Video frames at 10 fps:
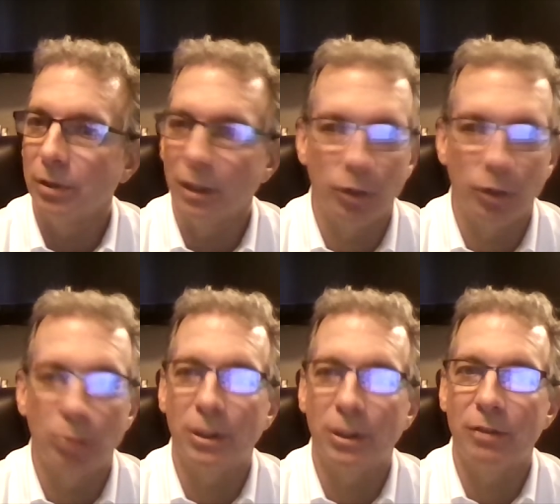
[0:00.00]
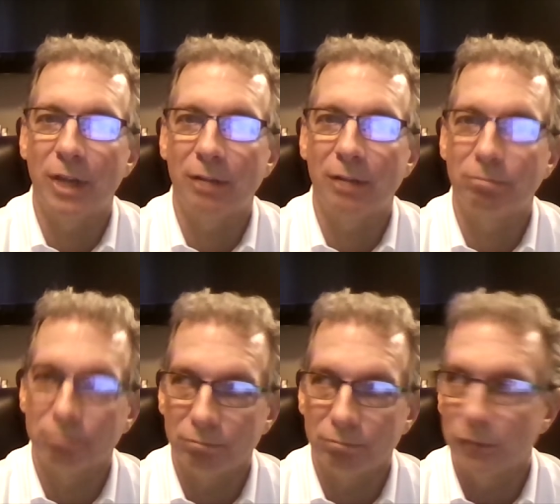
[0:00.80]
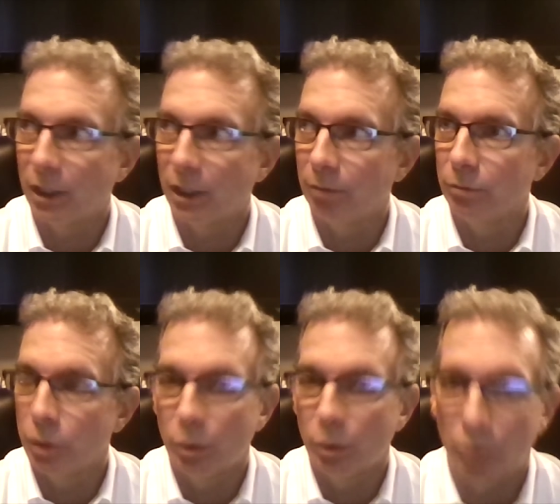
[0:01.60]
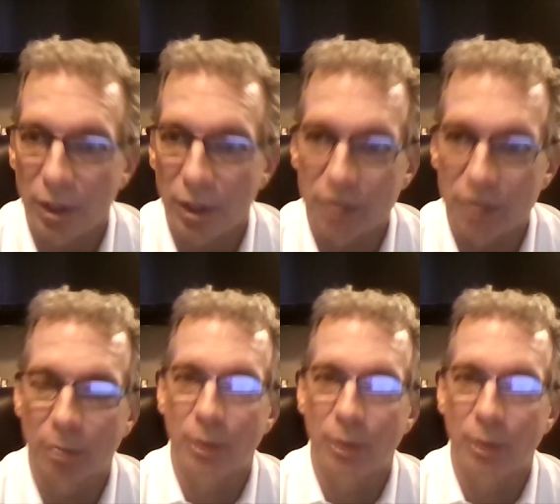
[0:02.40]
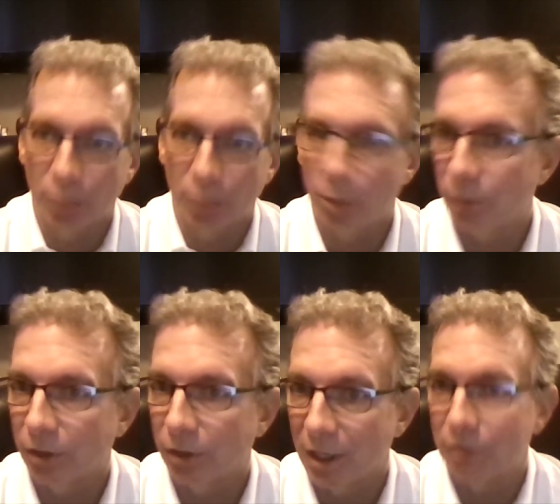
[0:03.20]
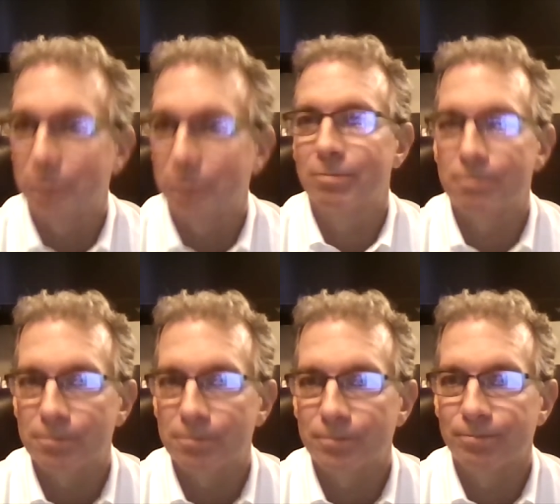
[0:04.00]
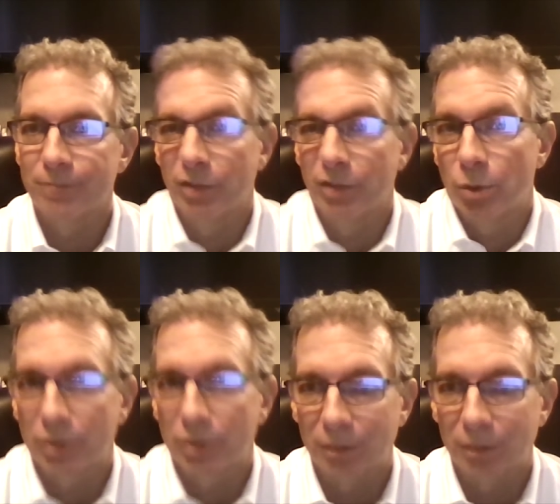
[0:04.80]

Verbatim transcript: And if you don't believe that, you will one day. This could be when you blow up your account, unfortunately.